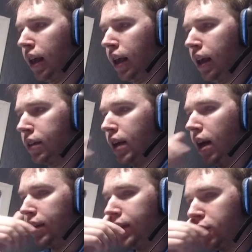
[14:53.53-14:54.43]
So now
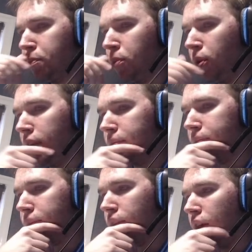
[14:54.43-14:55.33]
at this point,
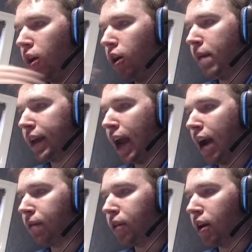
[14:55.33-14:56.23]
all of my
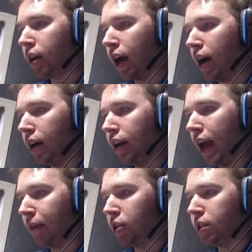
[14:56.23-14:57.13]
cavalry are gone
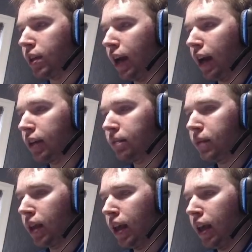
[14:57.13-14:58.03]
after this attack.
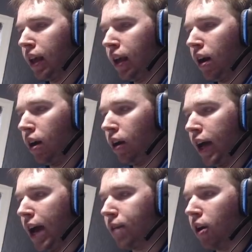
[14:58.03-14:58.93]
All I
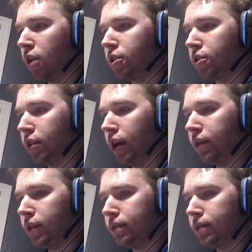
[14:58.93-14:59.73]
have are archers left.